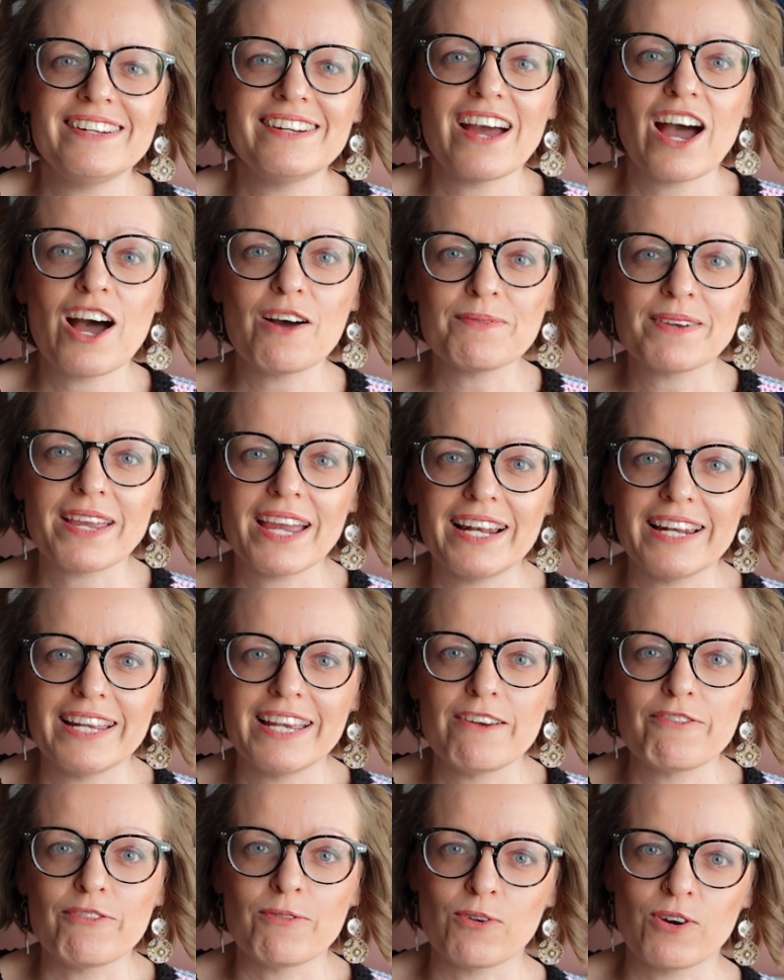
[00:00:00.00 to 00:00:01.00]
I'm
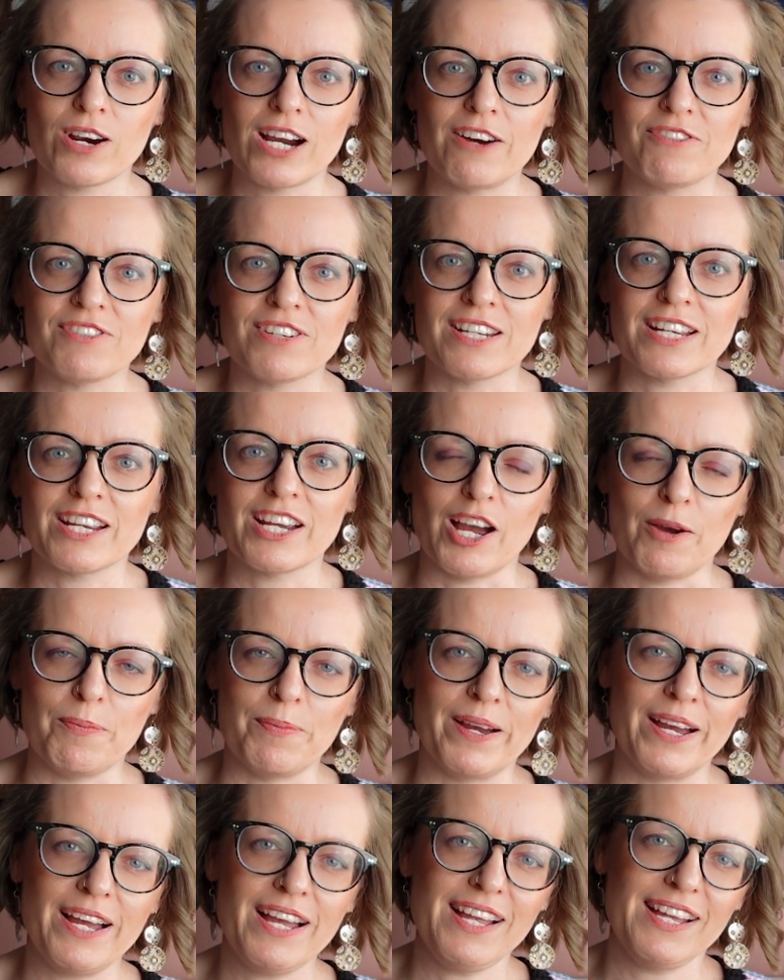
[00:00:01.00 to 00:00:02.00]
Kelly from Crafting a
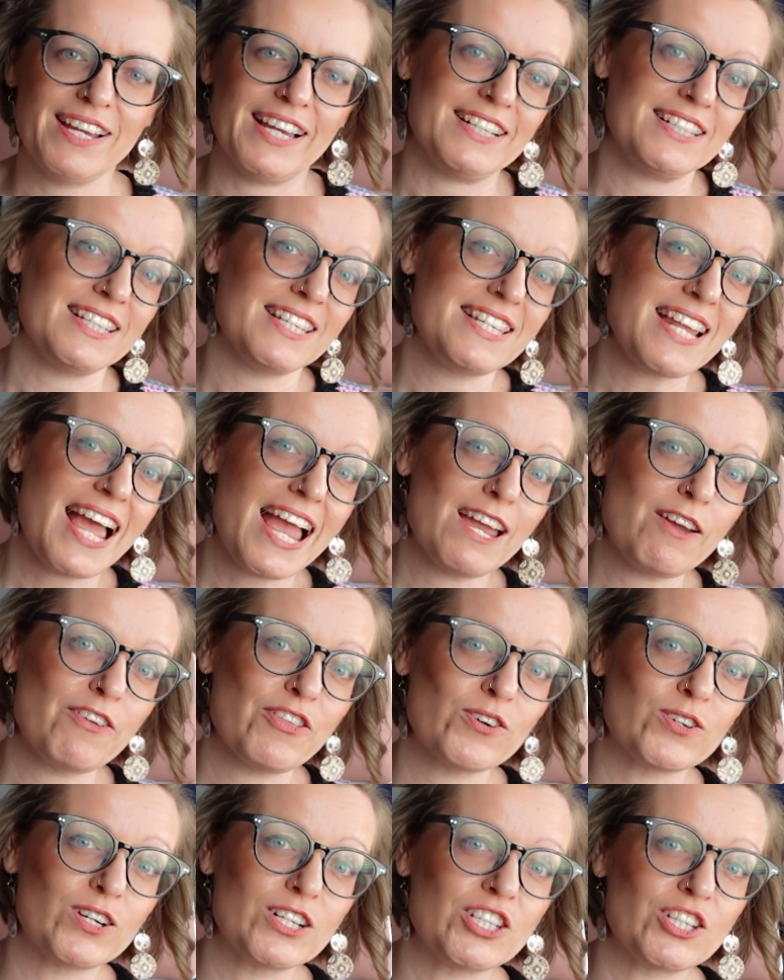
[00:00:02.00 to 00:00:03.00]
Cuppa, and today I
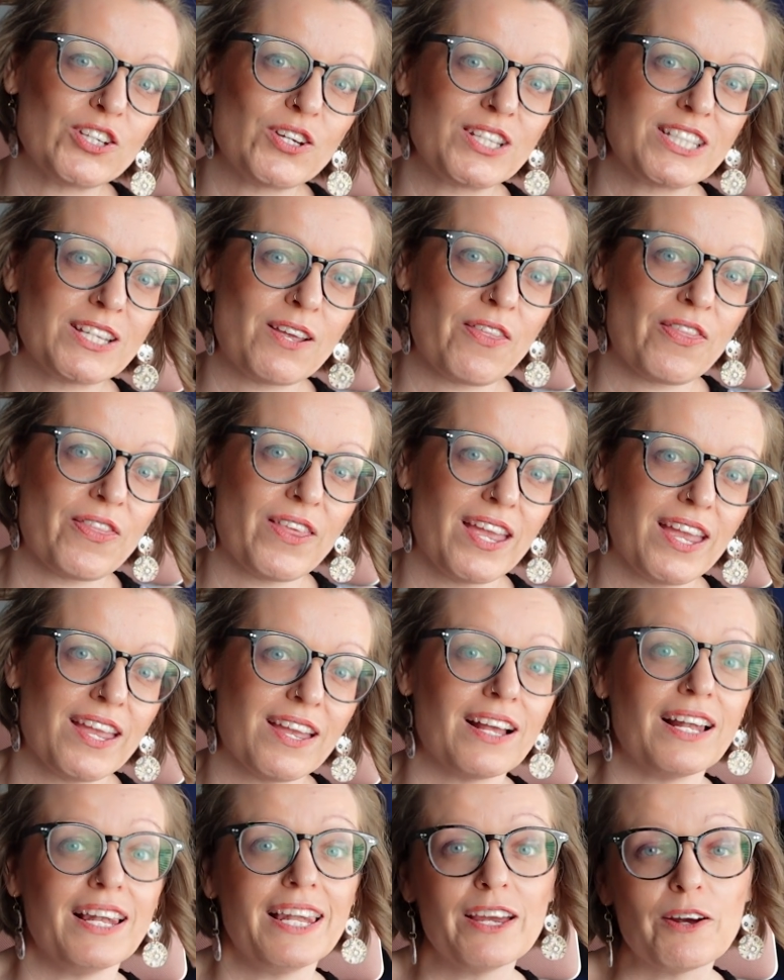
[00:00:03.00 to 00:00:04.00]
thought I'd do something
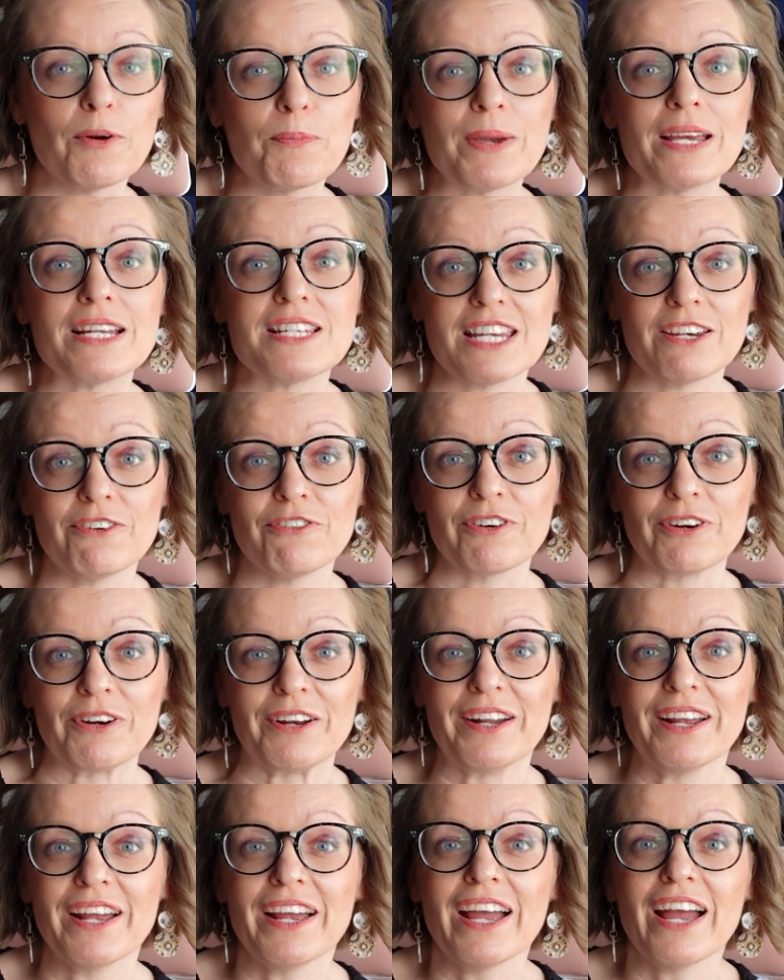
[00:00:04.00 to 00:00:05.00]
a little bit different.
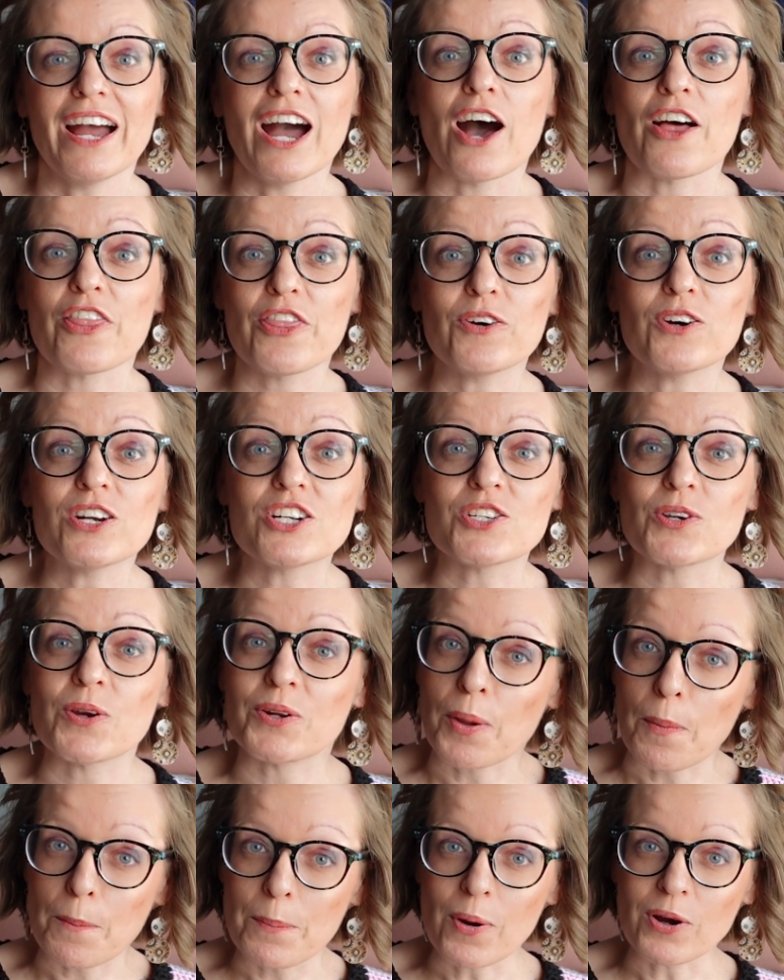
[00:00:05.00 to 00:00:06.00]
I thought I'd do an
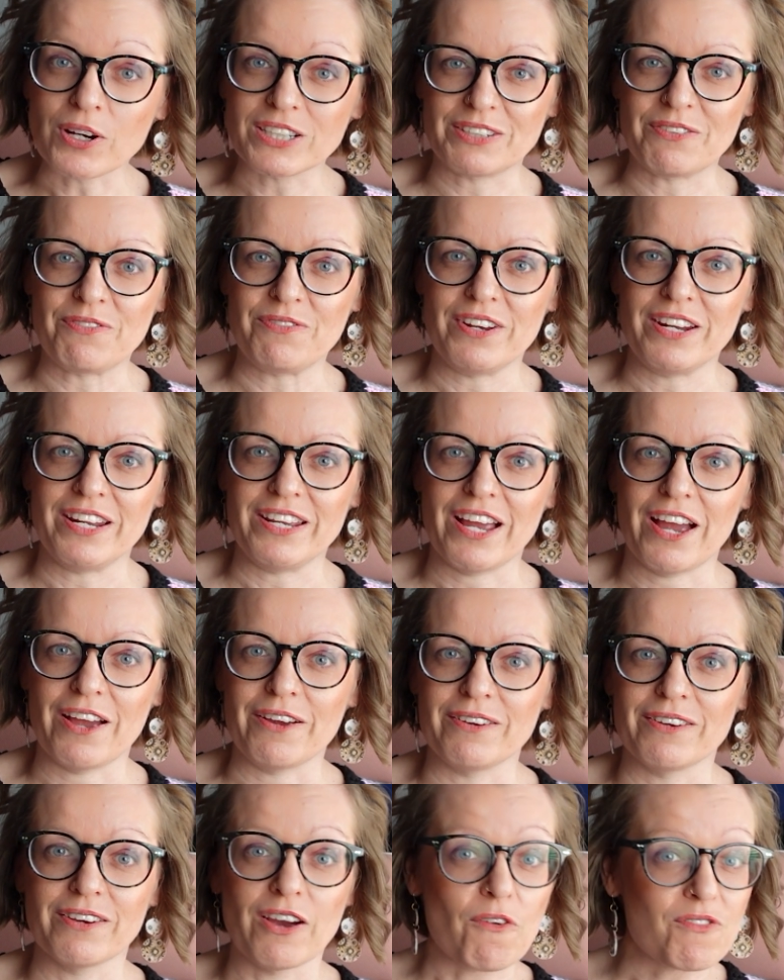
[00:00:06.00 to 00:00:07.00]
unboxing video.
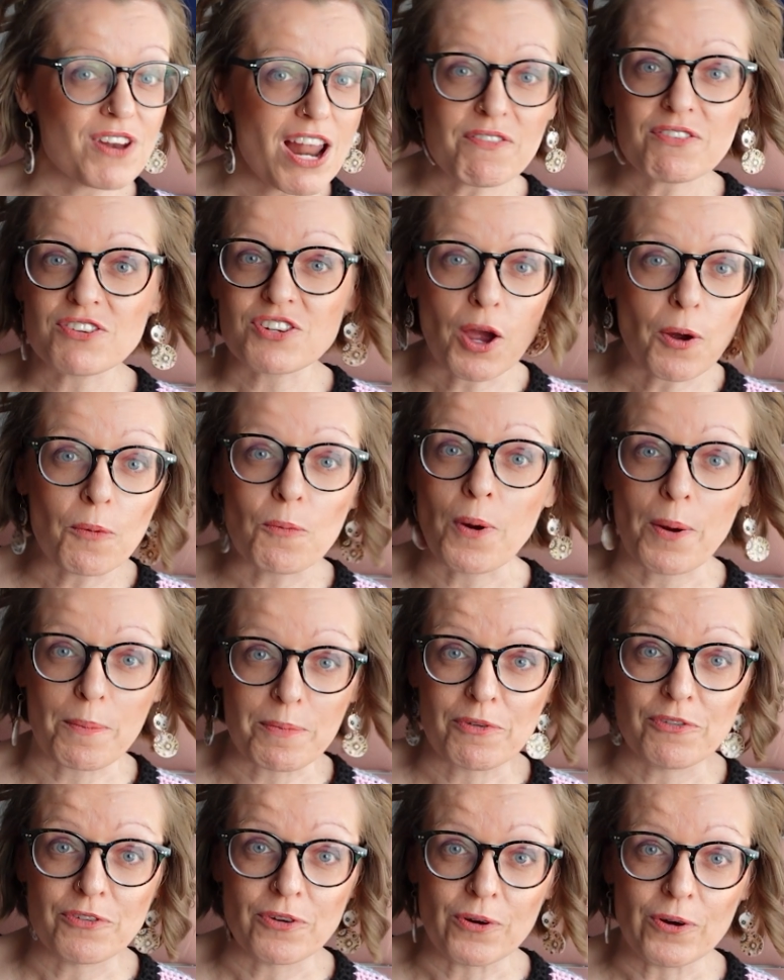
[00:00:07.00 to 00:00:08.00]
I've never done one
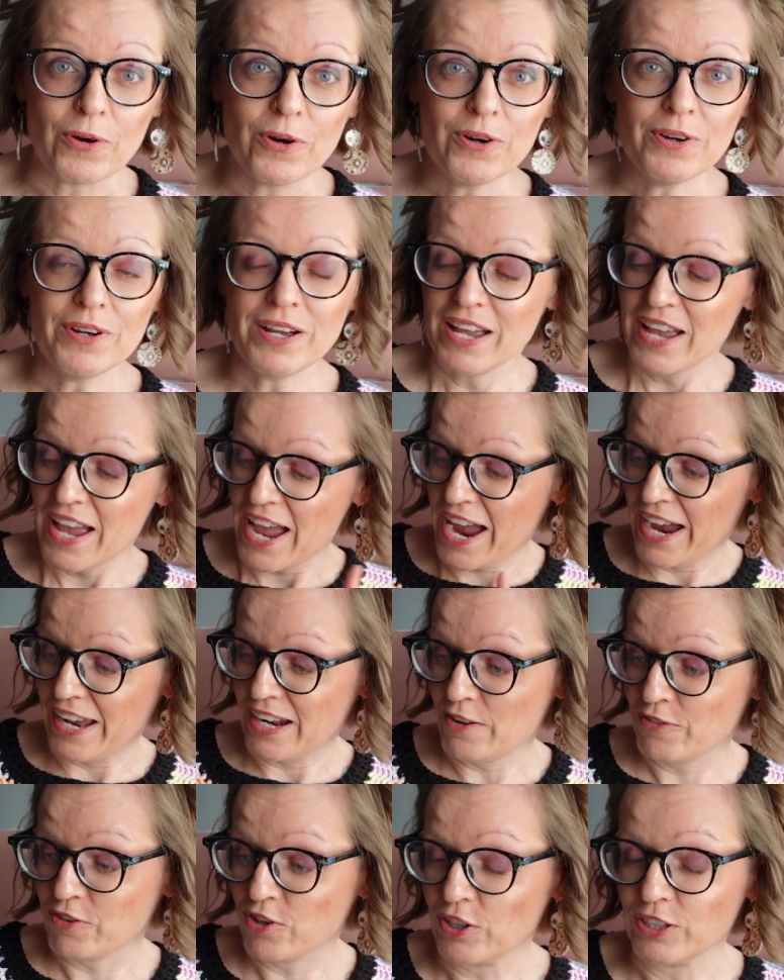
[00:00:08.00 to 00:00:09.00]
before, and
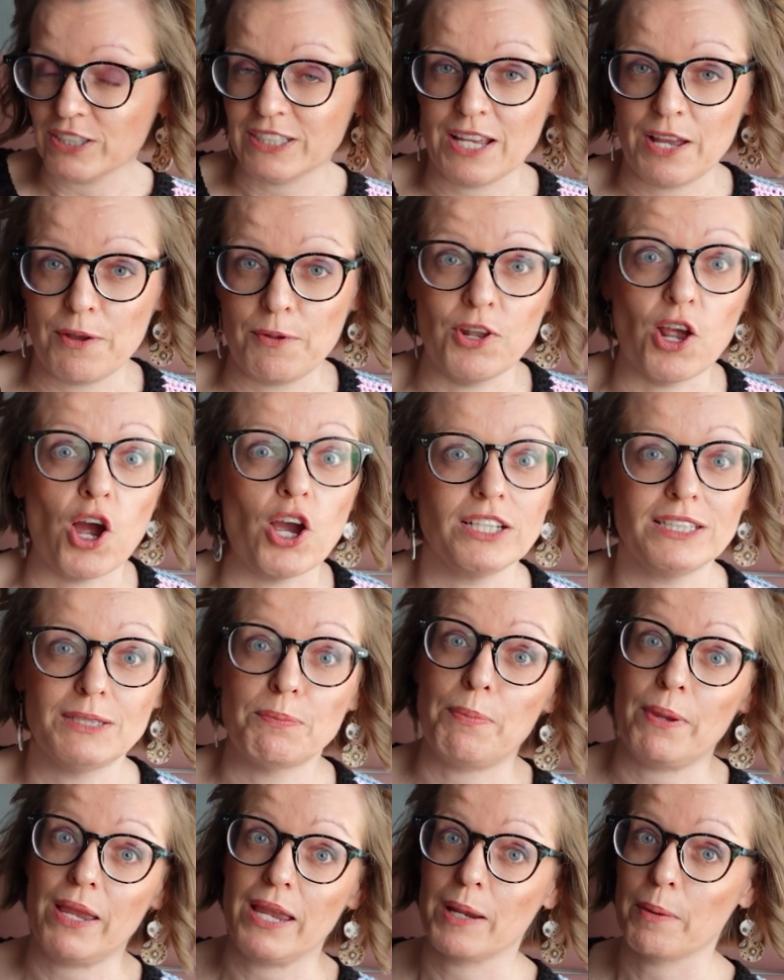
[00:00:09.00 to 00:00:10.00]
I've got a nice
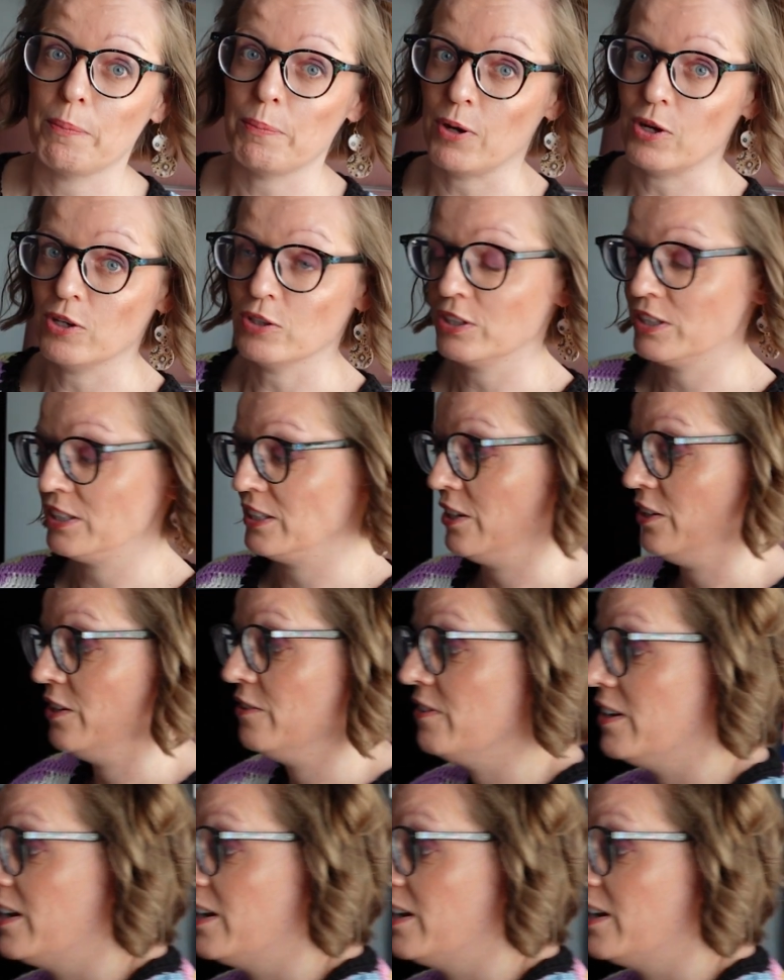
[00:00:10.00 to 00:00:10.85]
big box of